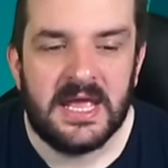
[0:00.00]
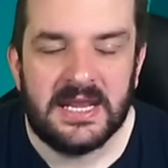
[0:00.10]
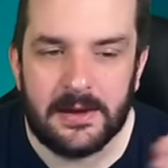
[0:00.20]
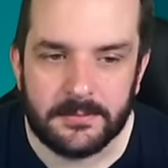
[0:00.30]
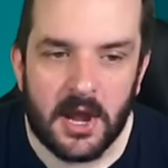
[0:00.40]

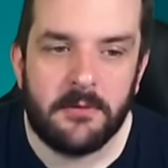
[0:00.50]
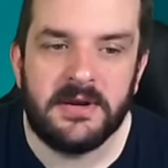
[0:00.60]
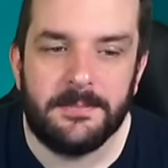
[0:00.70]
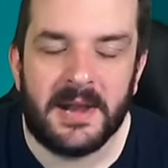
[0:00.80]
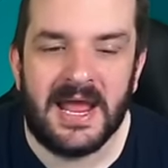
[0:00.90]
Now, I'm currently
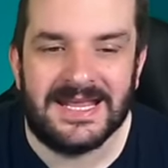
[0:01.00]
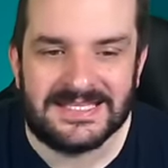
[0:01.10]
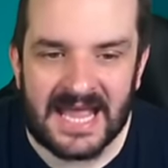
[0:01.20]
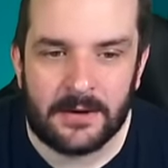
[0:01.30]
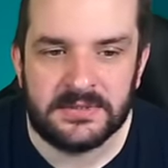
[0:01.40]
playing
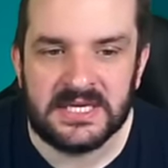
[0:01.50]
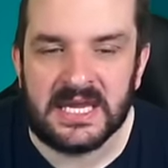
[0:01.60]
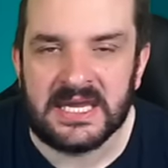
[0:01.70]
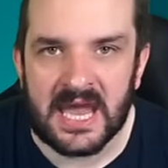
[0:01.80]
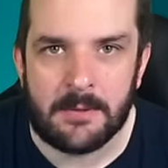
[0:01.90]
Doughty,
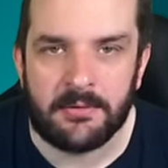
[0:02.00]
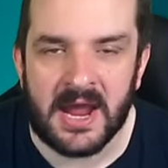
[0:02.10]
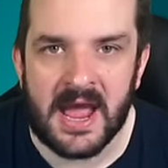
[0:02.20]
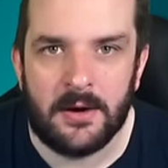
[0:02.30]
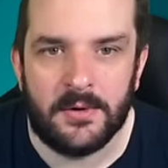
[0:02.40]

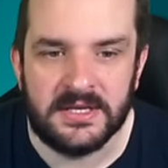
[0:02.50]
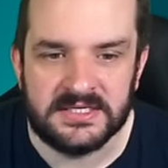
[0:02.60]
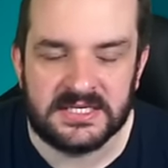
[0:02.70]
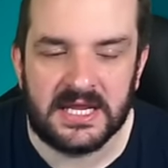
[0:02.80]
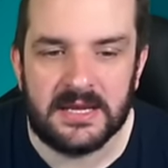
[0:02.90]
Gabriel, and
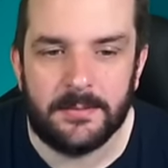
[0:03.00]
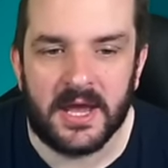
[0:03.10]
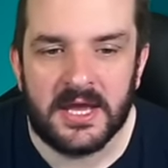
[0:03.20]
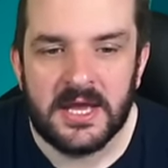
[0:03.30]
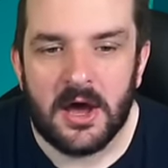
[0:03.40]
Saliba.